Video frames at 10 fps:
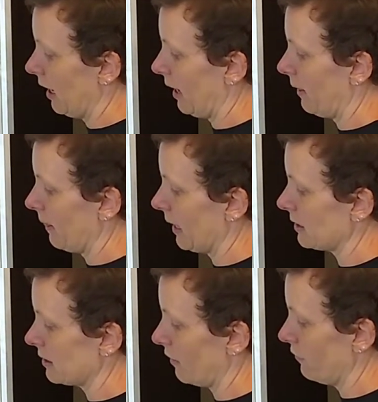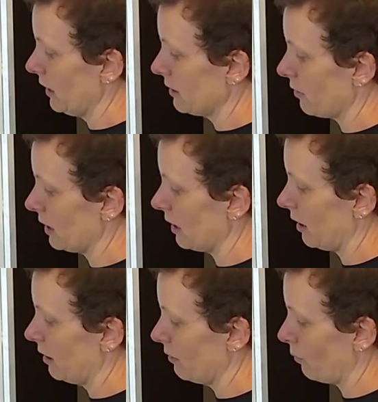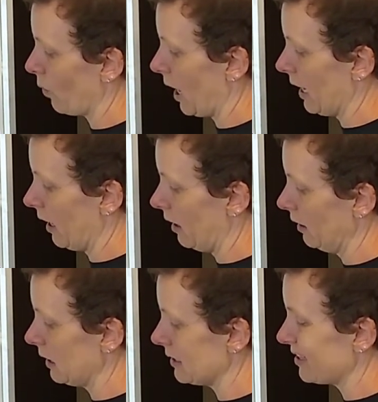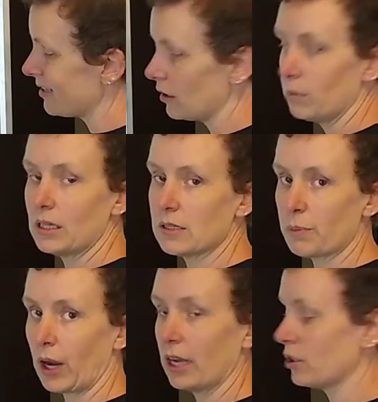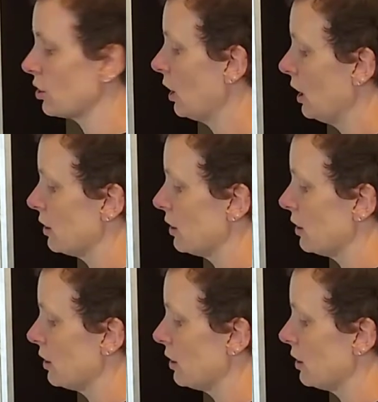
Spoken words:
And that suffix right there, YL, still means branch.